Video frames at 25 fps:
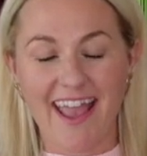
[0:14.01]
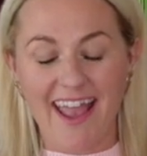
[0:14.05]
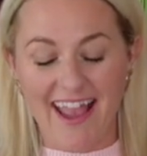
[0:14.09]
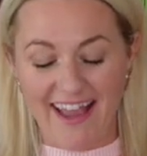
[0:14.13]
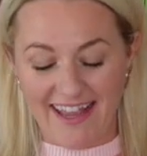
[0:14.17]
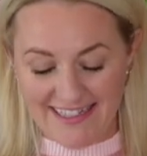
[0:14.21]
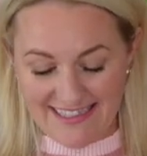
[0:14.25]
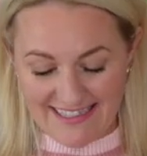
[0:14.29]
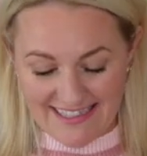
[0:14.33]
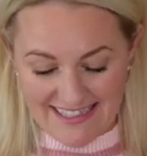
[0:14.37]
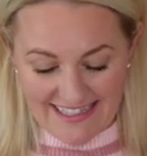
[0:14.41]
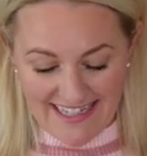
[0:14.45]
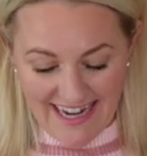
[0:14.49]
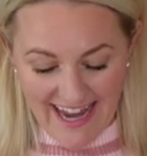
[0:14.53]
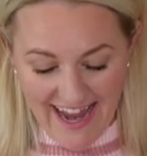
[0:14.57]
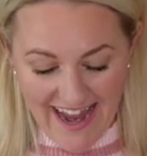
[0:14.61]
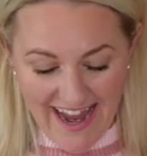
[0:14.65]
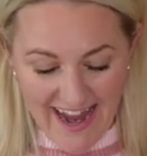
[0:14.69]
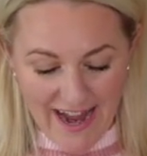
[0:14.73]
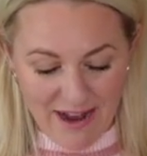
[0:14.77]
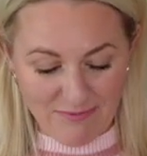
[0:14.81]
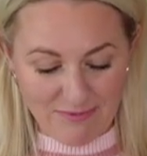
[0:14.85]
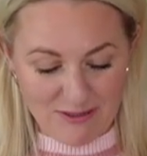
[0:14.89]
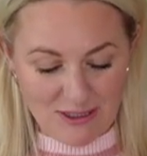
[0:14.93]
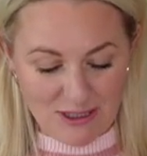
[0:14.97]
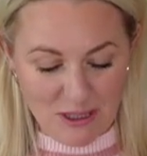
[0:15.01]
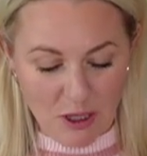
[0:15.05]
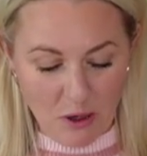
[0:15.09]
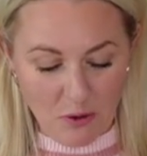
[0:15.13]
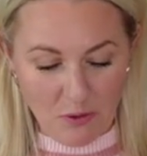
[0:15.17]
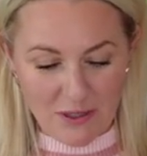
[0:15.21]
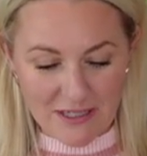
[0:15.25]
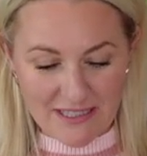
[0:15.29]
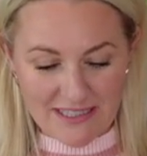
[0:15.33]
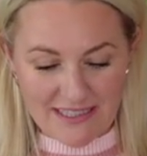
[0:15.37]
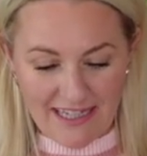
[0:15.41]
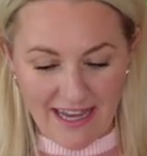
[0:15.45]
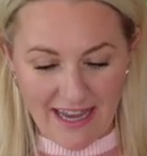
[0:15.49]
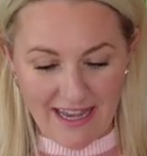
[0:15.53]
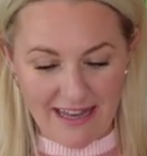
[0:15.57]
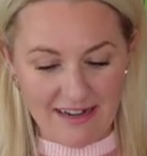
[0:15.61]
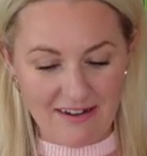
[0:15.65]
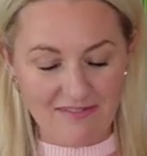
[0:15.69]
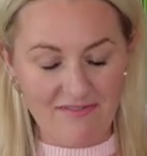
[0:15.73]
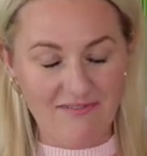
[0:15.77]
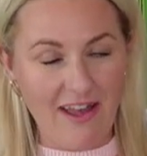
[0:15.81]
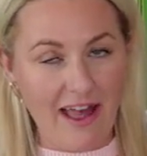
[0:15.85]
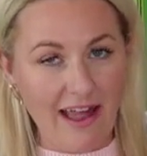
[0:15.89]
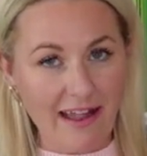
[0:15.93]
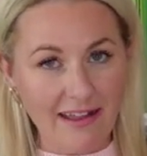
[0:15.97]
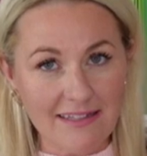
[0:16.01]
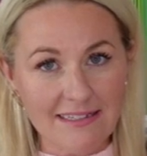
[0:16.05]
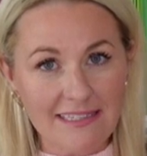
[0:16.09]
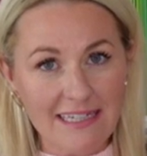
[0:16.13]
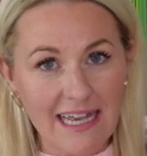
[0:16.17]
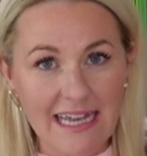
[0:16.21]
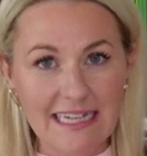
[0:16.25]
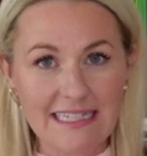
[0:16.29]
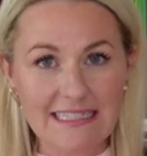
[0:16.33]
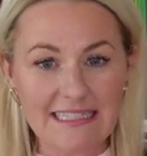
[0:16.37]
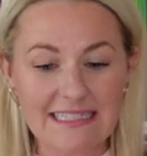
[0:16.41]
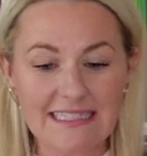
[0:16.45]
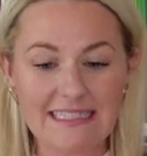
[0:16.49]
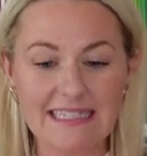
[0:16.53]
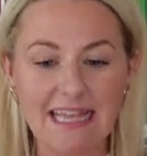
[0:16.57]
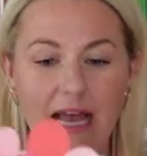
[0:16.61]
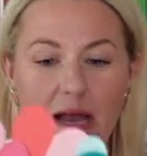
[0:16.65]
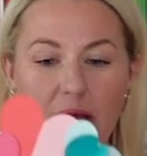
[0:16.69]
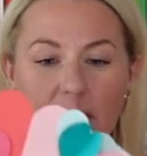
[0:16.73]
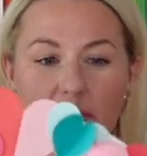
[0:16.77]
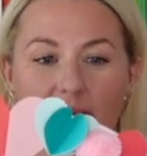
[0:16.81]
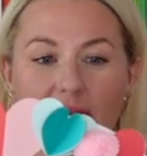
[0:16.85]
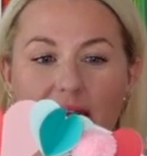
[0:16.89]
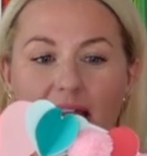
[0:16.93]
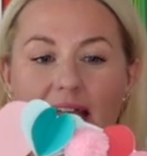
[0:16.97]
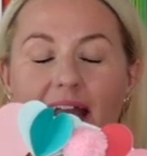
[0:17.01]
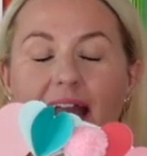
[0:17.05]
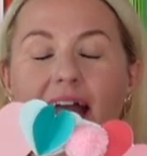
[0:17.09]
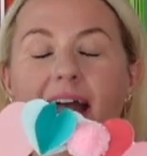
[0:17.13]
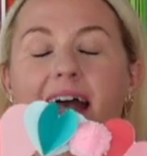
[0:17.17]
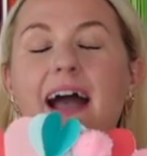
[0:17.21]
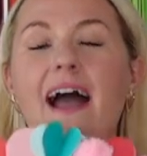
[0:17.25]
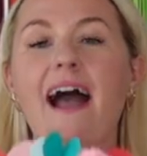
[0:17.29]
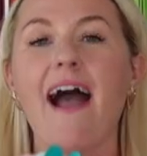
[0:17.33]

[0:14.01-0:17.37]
And today I'm so excited, Valentine's is coming.